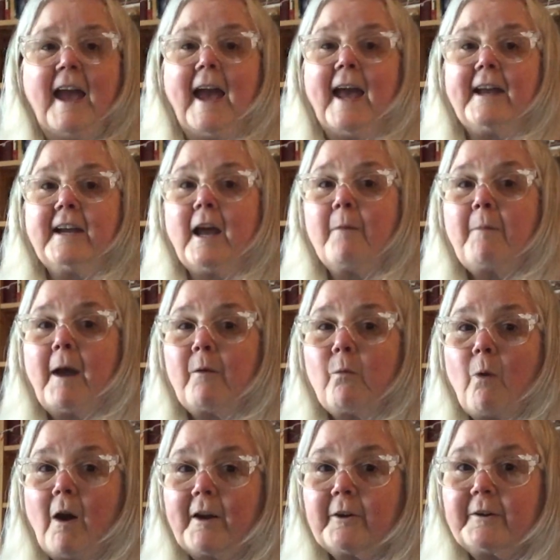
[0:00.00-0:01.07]
and now my
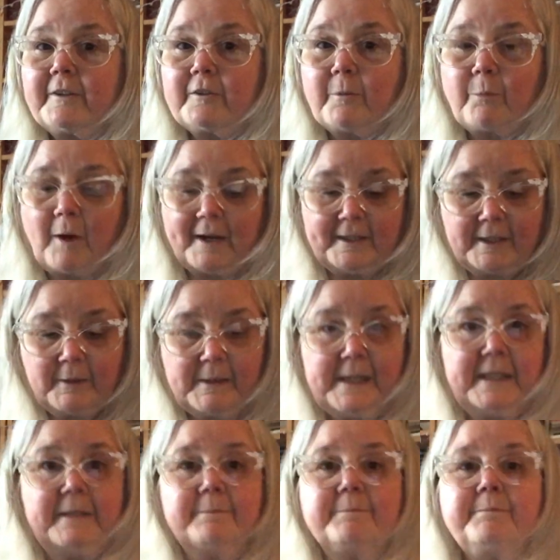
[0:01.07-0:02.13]
water is a bright
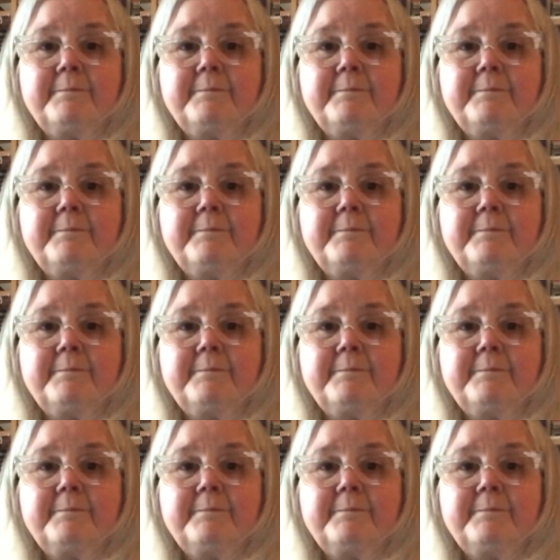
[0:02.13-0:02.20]
green.